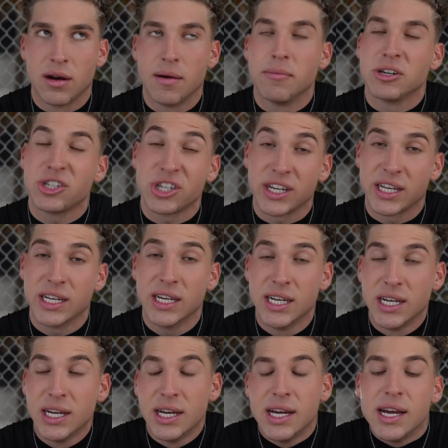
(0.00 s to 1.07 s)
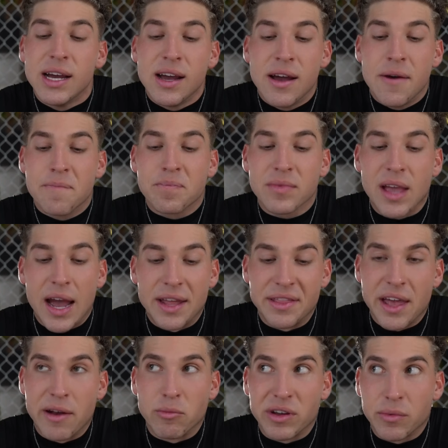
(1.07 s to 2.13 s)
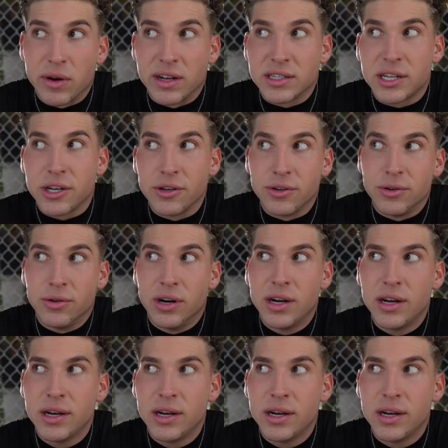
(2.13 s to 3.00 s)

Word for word: a machine. And then we went to